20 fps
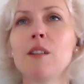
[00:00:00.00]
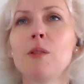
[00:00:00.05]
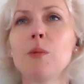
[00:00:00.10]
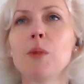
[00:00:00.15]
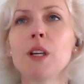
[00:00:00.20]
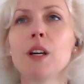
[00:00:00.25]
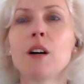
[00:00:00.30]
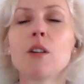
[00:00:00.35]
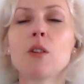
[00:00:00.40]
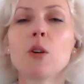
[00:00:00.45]

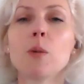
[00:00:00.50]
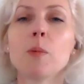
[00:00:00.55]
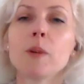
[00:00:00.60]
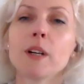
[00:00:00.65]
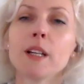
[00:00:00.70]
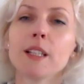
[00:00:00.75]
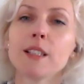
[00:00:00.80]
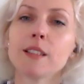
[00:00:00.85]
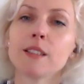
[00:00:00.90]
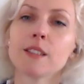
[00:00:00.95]
We are
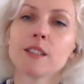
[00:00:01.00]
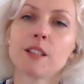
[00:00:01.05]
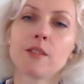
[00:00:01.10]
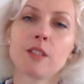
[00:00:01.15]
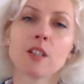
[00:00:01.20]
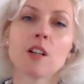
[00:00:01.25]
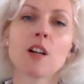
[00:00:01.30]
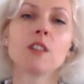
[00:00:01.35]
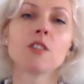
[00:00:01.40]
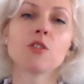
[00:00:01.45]
operating in
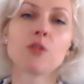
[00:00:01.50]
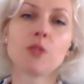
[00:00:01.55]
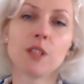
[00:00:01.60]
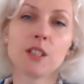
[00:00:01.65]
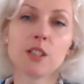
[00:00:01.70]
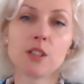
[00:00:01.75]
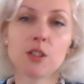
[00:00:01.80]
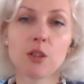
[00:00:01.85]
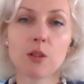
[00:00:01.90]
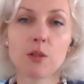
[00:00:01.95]
several
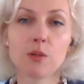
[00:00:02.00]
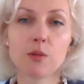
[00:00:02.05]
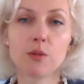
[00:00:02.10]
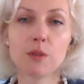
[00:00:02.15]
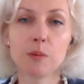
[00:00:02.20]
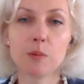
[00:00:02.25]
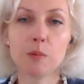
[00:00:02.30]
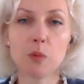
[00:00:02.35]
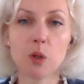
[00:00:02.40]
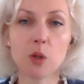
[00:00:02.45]
countries, so
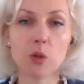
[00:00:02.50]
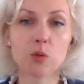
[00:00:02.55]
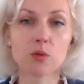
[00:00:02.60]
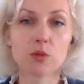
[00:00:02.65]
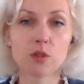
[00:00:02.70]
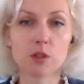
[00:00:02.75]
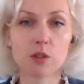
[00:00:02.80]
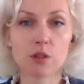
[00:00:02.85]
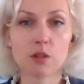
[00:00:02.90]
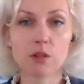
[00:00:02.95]

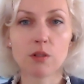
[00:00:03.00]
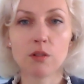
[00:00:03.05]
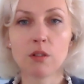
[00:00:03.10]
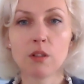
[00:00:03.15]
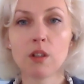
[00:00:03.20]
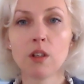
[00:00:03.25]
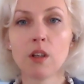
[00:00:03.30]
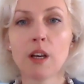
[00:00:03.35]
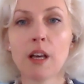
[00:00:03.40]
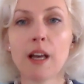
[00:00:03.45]
remote
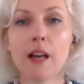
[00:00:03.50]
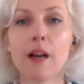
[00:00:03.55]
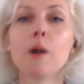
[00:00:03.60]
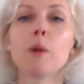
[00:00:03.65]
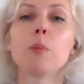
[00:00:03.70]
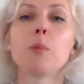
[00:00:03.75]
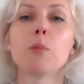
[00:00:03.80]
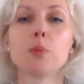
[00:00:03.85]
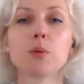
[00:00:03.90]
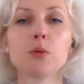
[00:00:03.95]

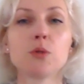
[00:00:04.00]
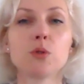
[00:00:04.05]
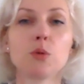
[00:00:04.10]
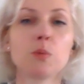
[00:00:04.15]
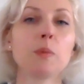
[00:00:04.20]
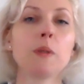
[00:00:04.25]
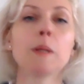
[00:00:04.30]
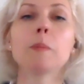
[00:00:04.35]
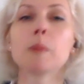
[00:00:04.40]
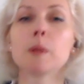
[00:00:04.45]
help to
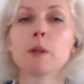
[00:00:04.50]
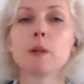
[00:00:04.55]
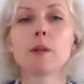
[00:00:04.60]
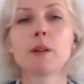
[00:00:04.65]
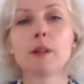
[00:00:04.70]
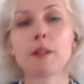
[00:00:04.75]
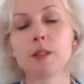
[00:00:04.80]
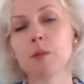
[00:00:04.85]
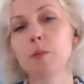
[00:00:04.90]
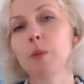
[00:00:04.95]
people
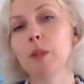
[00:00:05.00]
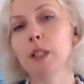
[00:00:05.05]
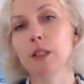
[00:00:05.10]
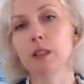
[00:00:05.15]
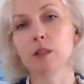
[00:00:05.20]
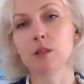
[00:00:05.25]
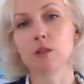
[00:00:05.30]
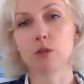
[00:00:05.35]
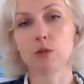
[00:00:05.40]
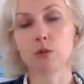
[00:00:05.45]
has
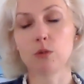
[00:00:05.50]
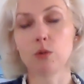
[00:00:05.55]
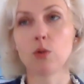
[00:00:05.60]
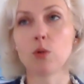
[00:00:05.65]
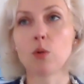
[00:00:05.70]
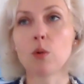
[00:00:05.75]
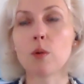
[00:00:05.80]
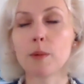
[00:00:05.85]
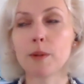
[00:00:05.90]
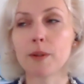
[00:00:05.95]
been a
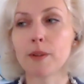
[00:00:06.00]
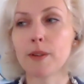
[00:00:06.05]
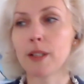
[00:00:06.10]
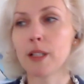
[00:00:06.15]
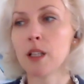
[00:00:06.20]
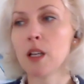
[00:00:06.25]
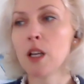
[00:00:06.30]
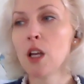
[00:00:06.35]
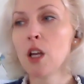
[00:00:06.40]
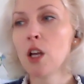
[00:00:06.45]
normal thing.